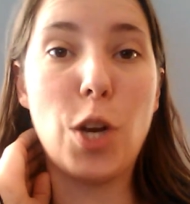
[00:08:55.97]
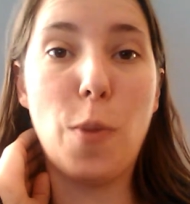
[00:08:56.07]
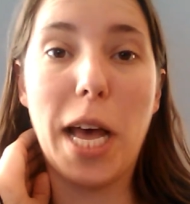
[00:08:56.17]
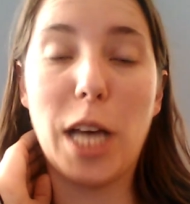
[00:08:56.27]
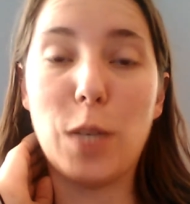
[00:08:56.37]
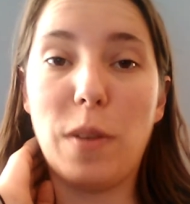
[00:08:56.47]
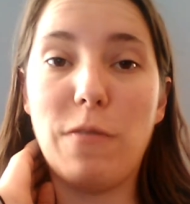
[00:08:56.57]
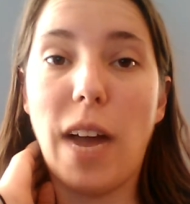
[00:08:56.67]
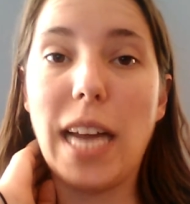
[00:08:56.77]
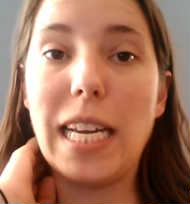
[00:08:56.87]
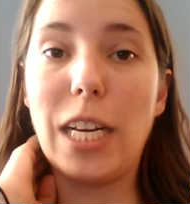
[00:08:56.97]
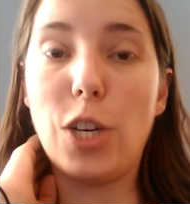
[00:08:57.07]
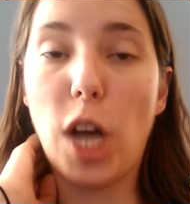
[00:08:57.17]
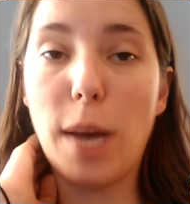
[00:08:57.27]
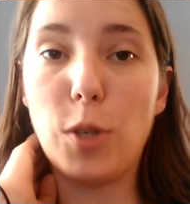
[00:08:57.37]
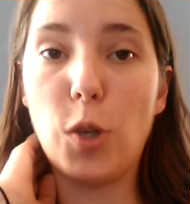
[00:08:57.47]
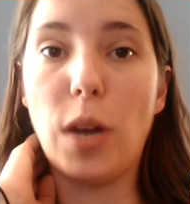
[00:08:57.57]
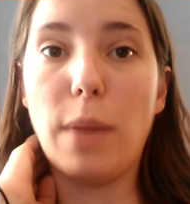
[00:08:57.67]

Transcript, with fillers: you know, my husband finding a job soon.